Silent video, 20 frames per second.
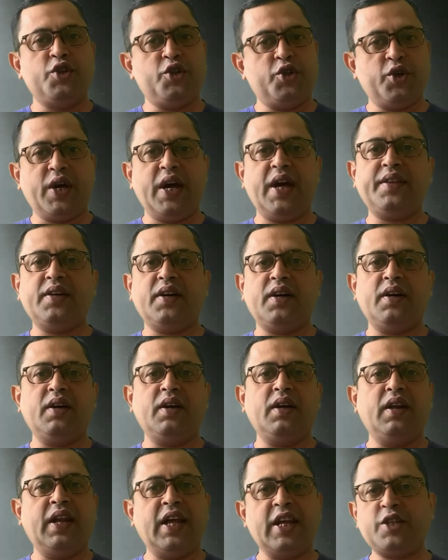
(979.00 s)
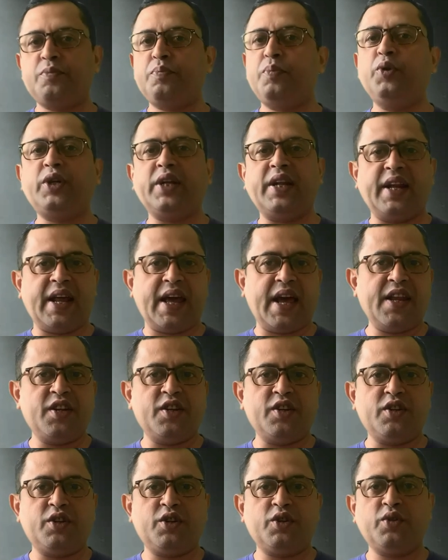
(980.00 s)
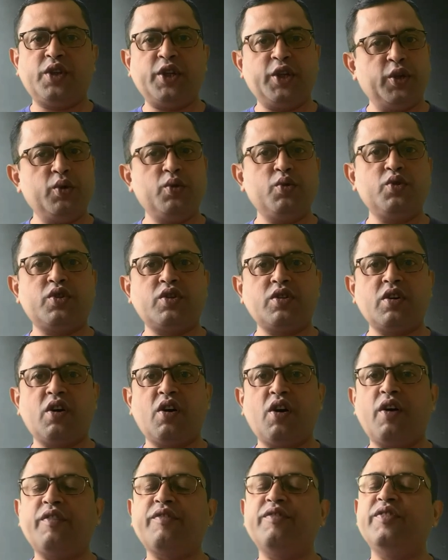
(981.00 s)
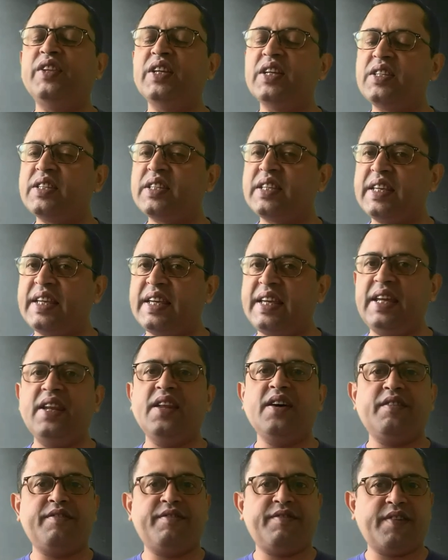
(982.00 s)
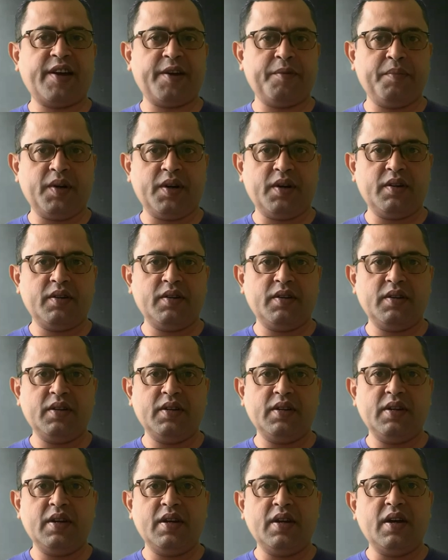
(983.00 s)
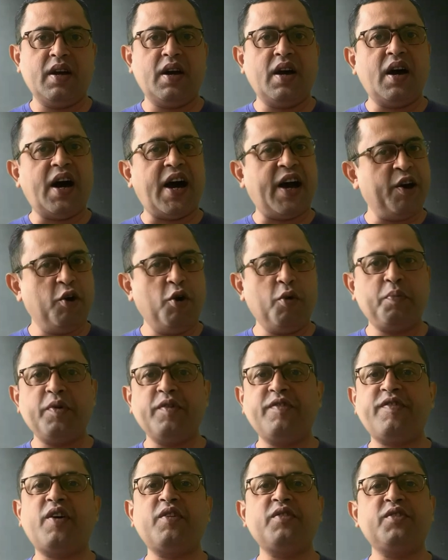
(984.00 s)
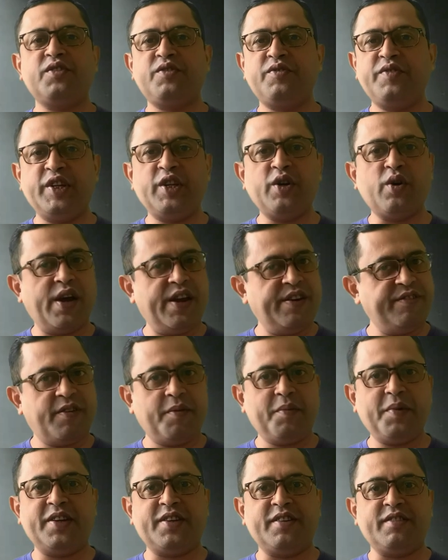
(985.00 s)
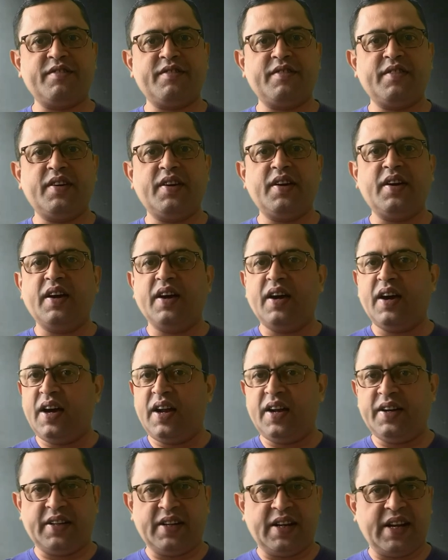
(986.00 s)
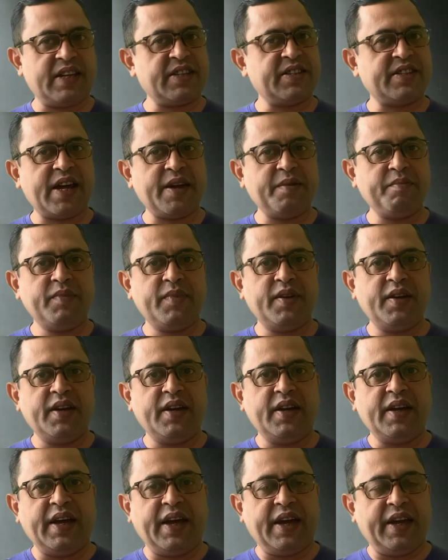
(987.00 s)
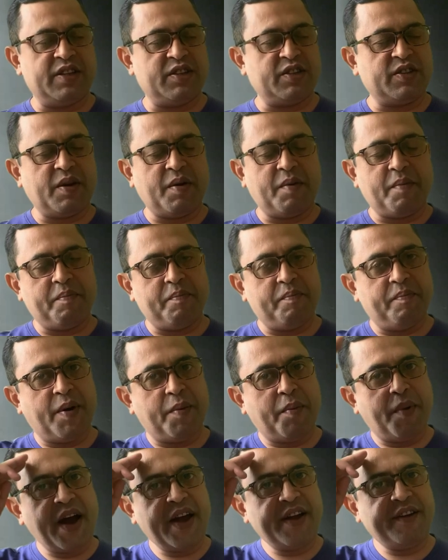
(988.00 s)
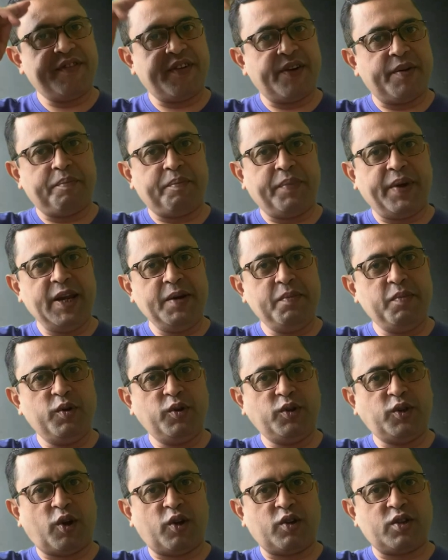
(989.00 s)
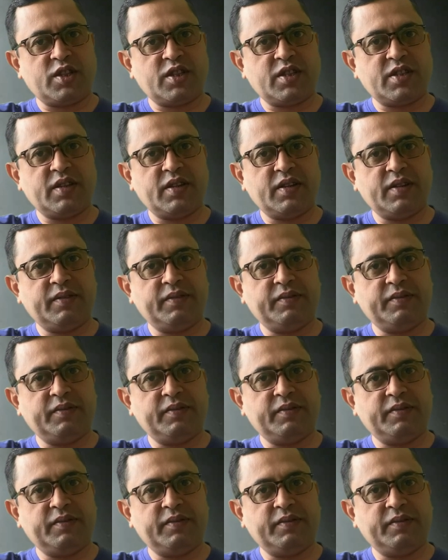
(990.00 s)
Together, let's put an end to the use of this killer fiber. I hope you found this video informative. Until next time, it's bye-bye from Pale Blue Thoughts.